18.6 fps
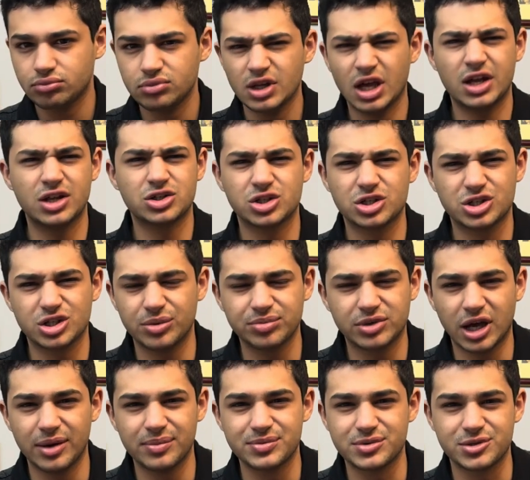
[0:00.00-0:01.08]
And it's just
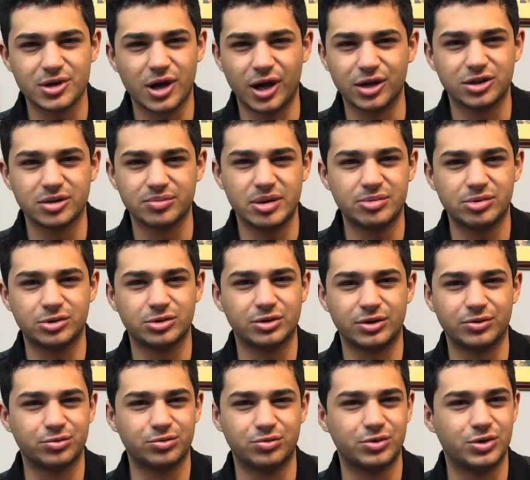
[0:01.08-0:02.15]
sometimes I think people
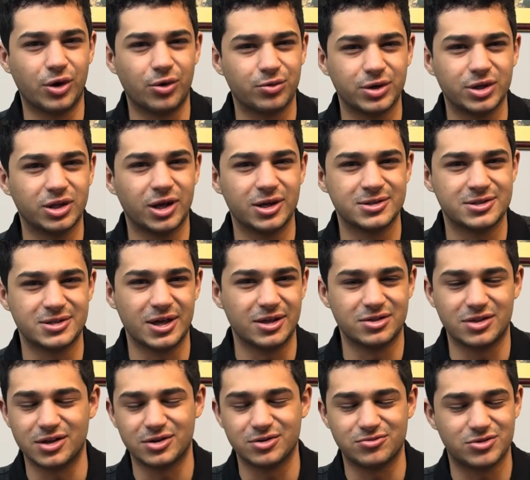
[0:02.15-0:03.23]
don't realize that
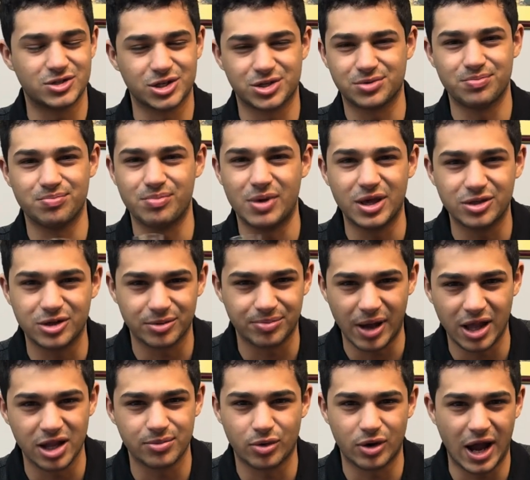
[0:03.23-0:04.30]
they've just made their
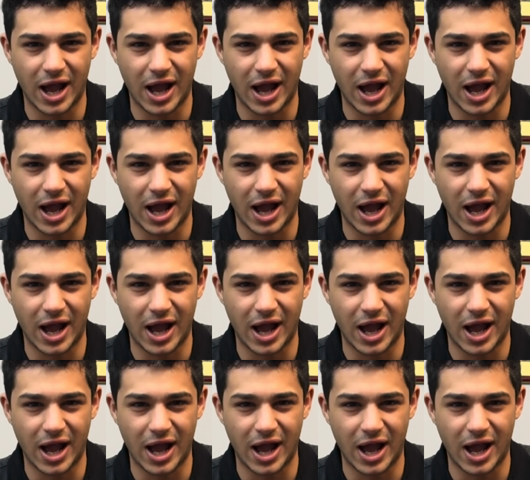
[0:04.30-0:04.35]
palate more